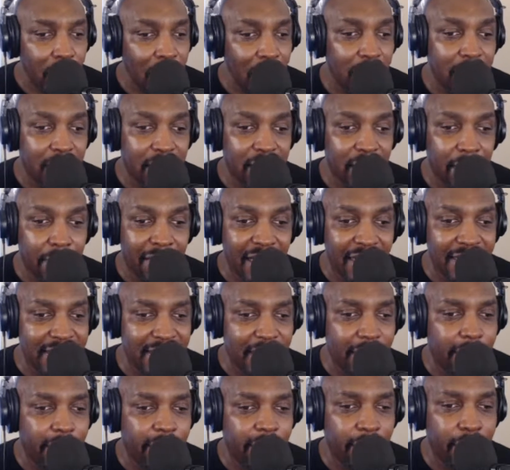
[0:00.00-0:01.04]
to get
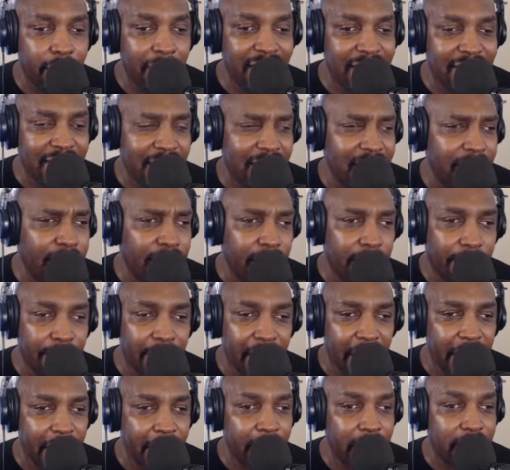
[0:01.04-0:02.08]
myself mentally
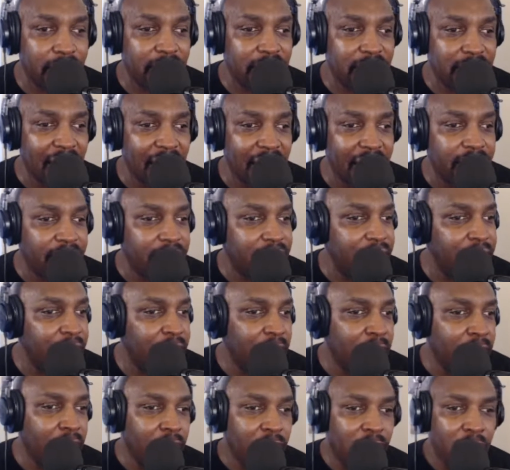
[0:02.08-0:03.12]
prepared, psyched,
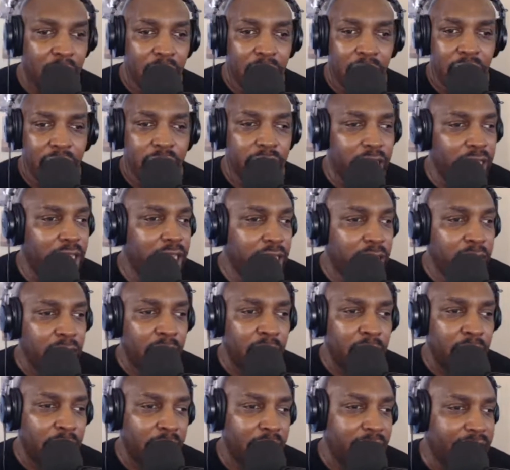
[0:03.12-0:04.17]
and then
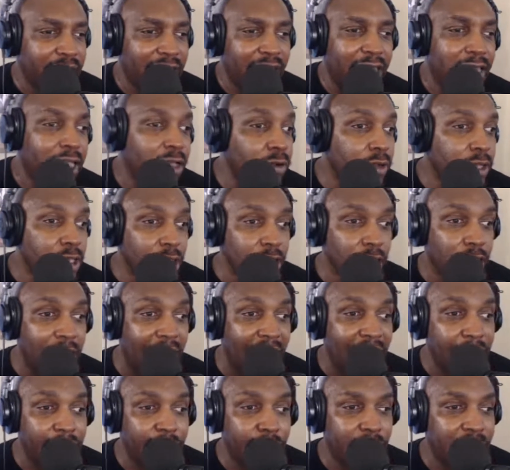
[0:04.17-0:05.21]
hit that good
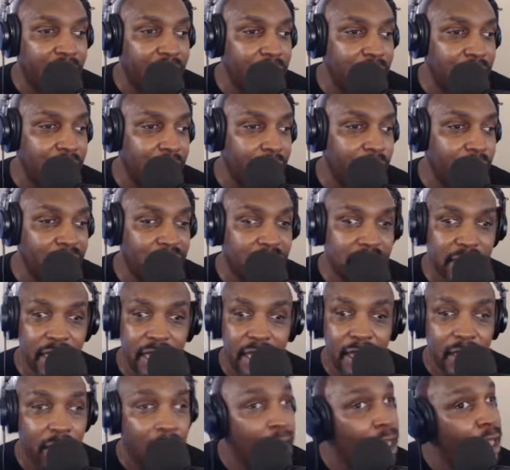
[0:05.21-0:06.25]
live button. And we
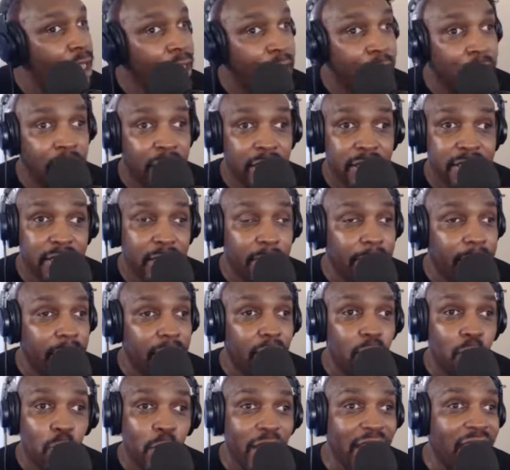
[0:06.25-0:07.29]
say simply,
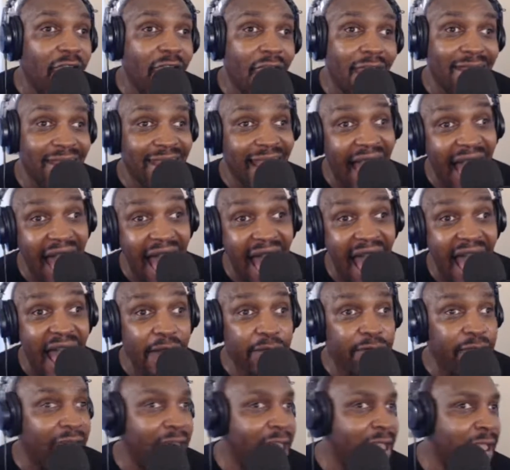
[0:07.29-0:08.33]
we are live.